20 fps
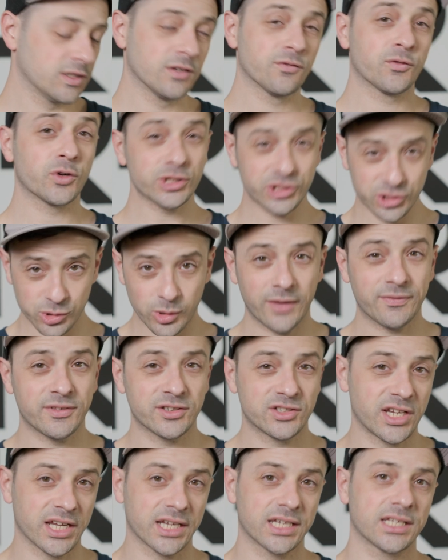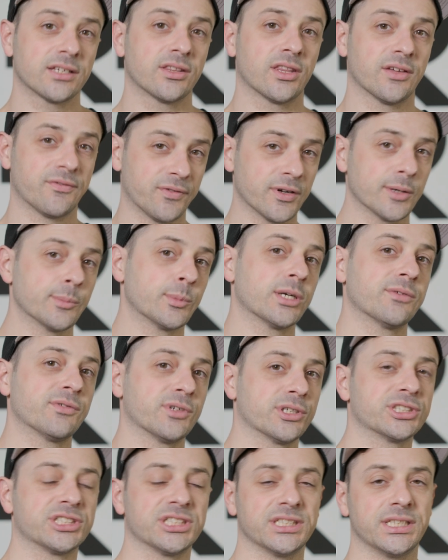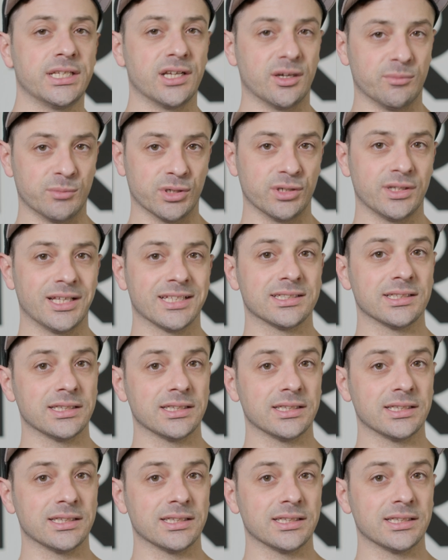First, you have to check the firmware version number that's